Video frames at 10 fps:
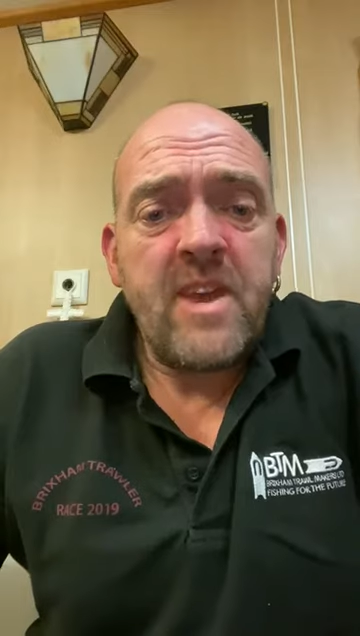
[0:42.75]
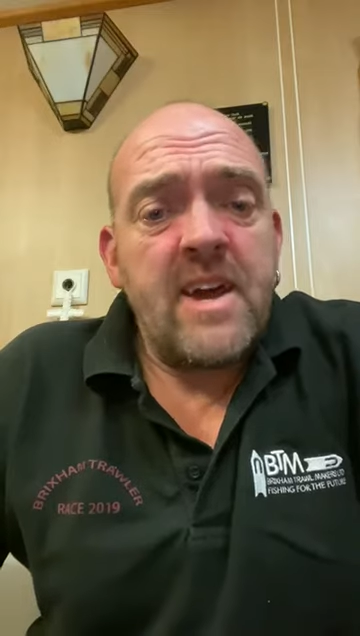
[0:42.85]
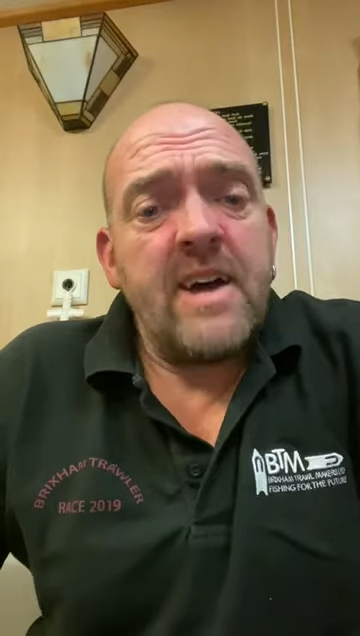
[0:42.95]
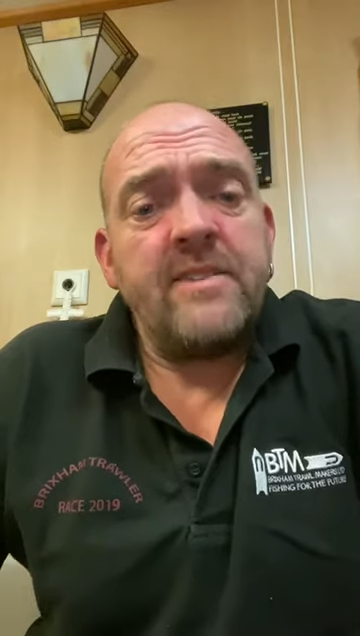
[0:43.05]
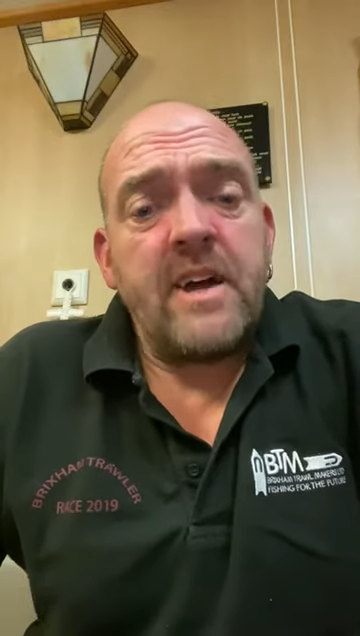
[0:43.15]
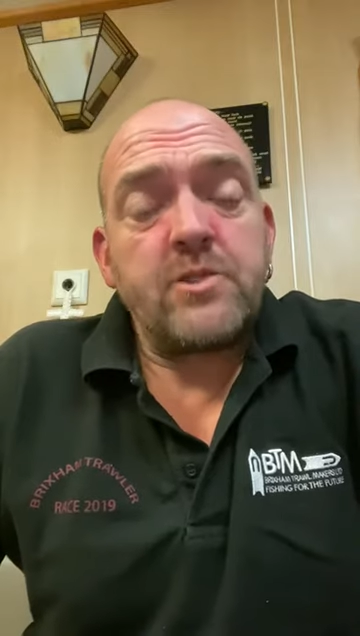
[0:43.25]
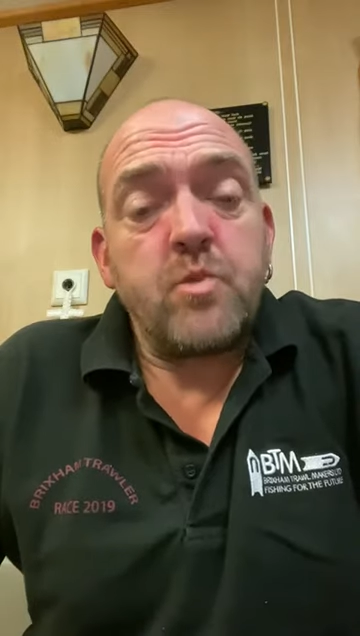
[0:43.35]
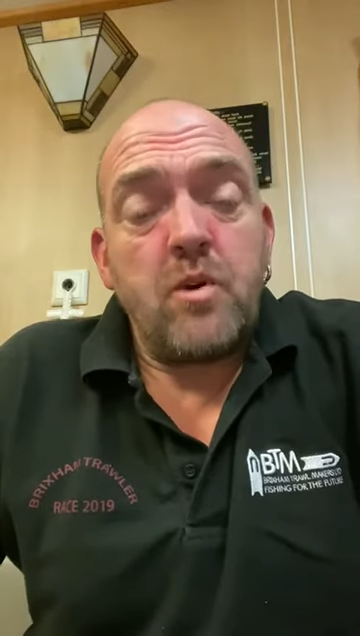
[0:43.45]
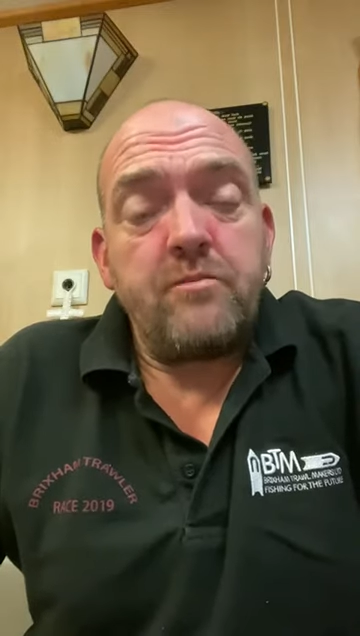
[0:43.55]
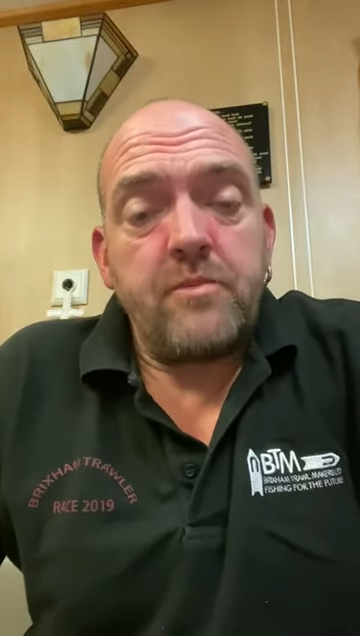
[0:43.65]
and that's
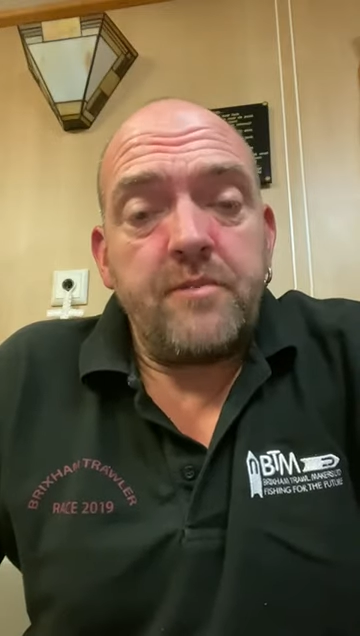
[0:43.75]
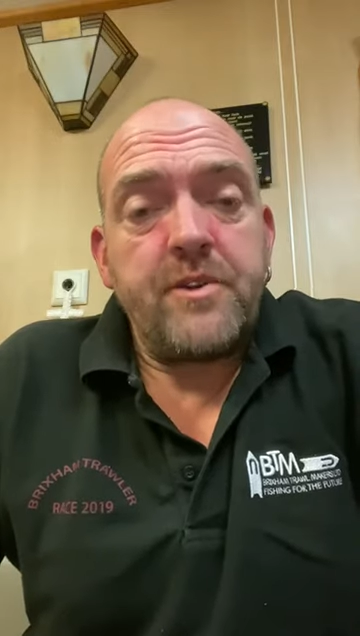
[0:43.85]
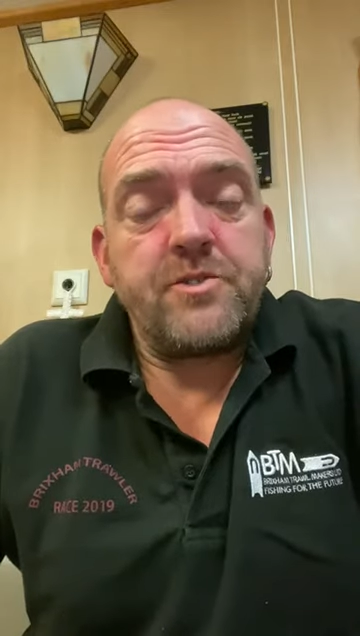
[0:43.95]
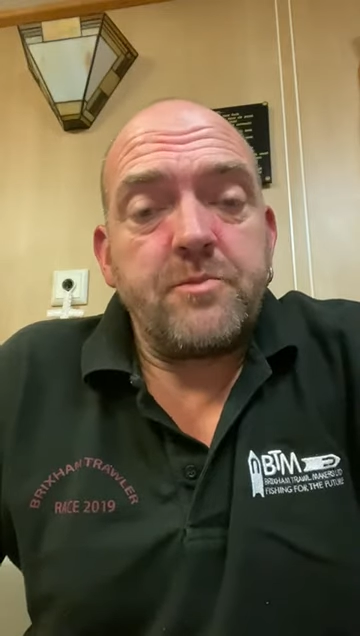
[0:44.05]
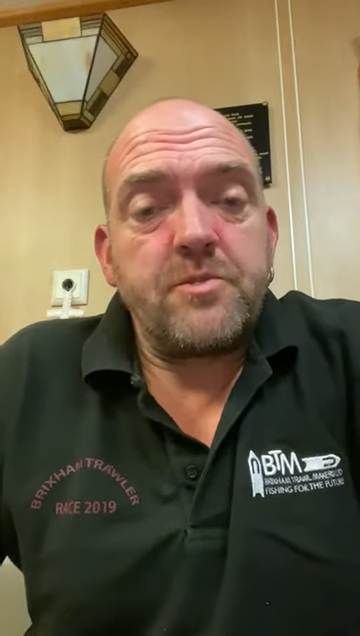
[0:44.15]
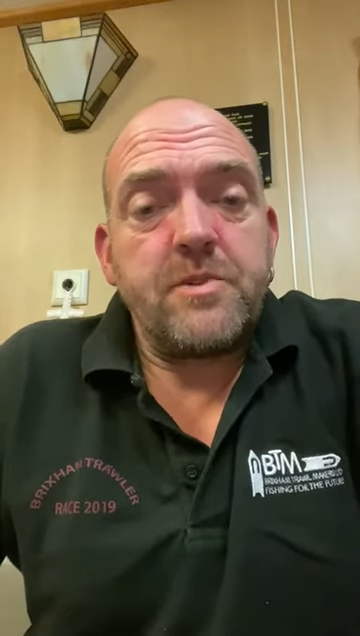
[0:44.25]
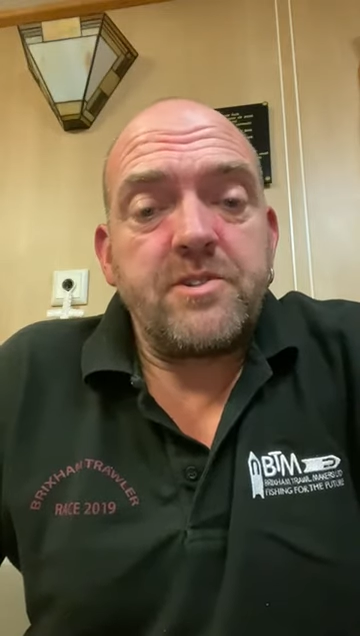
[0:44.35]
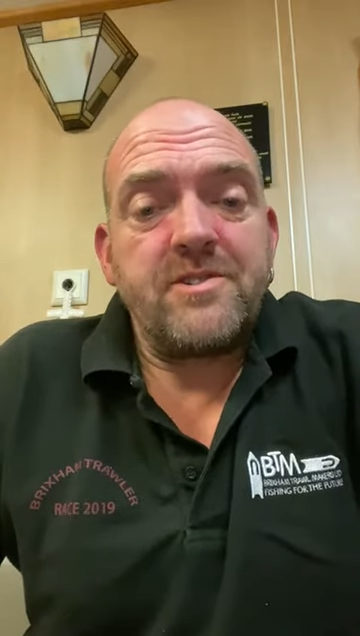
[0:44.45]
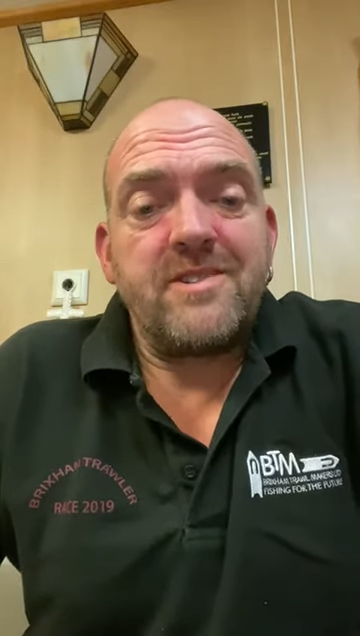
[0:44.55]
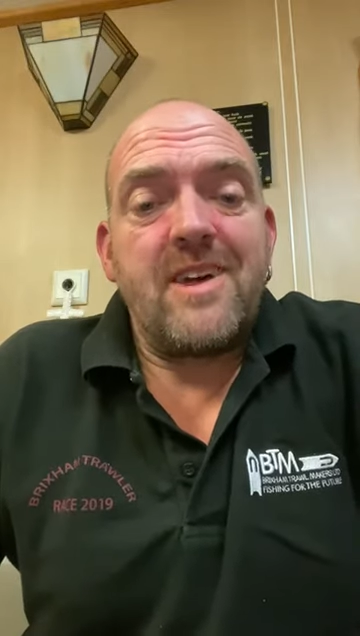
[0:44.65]
what the Fisherman's
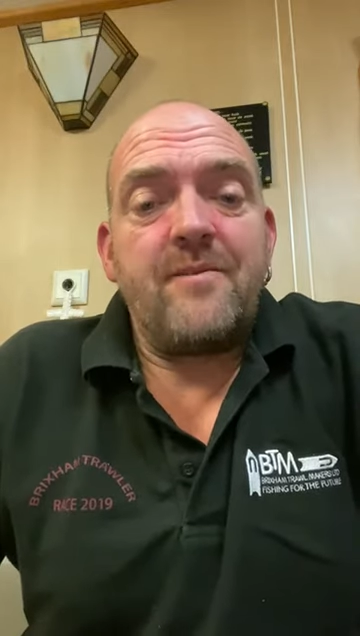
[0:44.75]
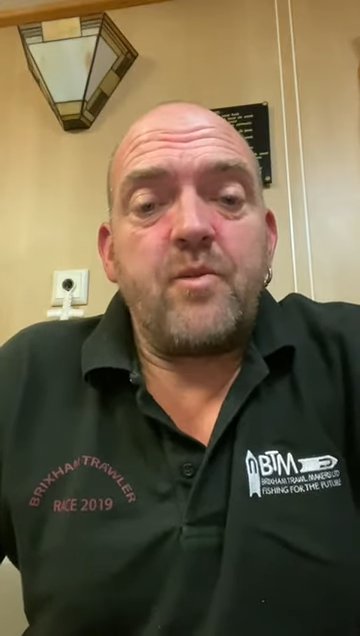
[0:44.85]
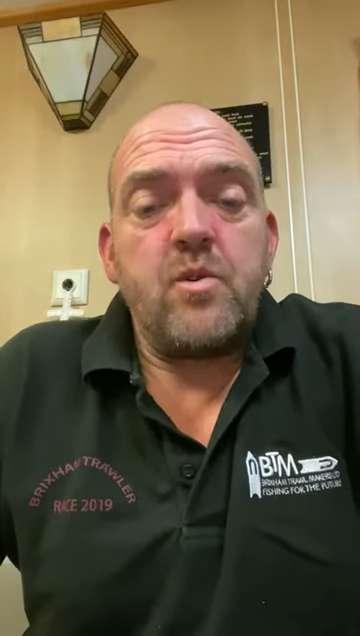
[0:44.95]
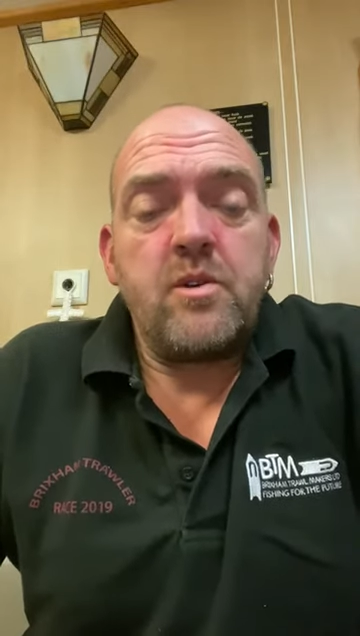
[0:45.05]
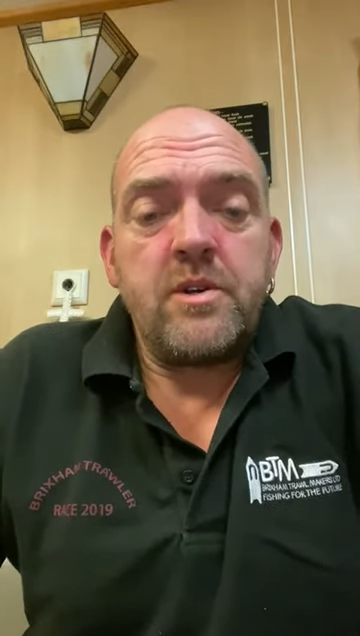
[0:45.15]
Mission's there for.